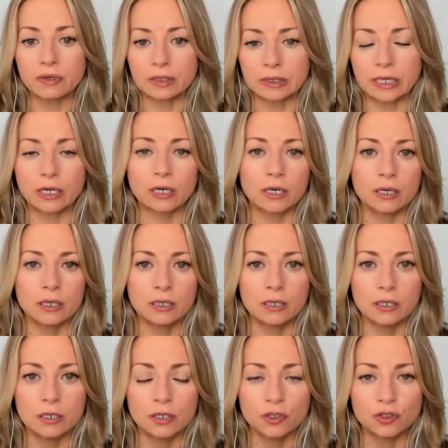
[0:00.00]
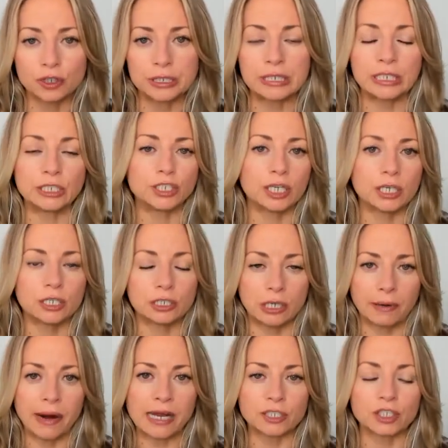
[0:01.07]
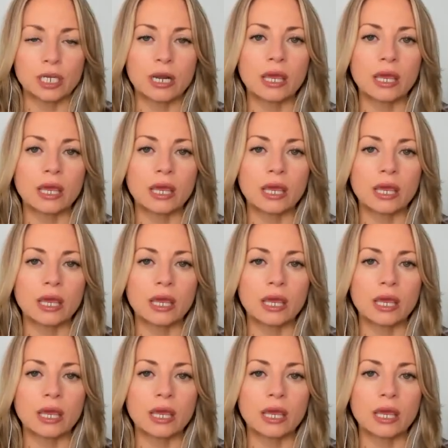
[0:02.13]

clear strategic direction.